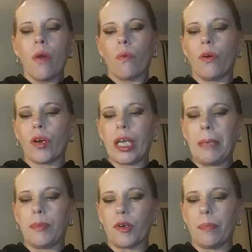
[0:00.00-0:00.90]
will
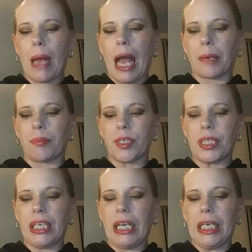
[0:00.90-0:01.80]
keep your bag
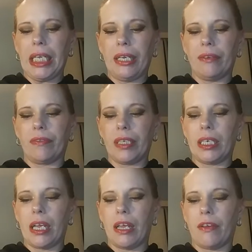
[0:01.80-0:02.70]
pristine
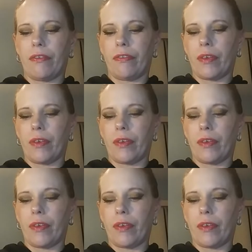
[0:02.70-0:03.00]
even if